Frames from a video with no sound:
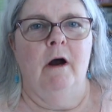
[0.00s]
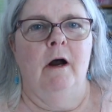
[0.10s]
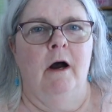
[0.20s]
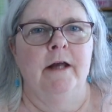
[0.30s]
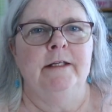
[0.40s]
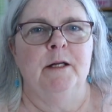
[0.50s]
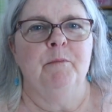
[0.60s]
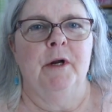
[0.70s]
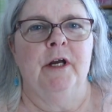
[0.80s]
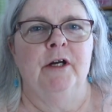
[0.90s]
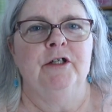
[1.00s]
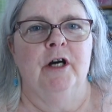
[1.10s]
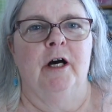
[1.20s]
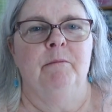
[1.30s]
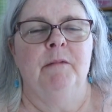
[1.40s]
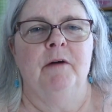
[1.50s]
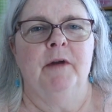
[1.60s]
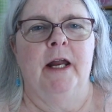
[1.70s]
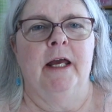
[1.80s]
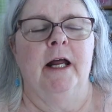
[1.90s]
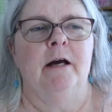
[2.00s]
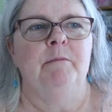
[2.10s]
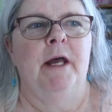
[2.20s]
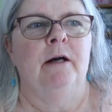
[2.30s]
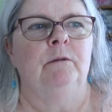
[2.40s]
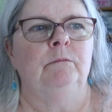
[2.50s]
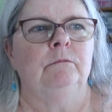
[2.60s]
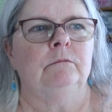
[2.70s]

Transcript: I did a pretty good job of getting it up. Now,